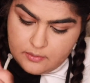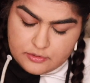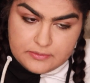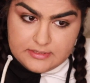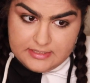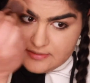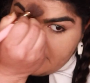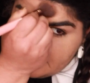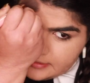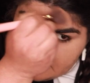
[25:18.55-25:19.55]
which was is
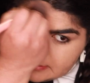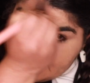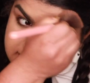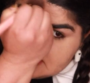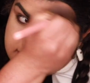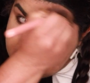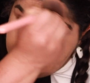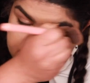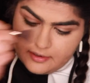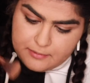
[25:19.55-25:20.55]
very like light
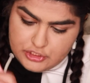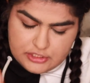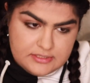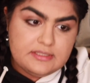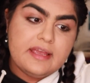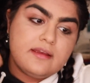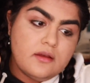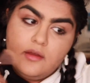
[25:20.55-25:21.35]
and very much just to like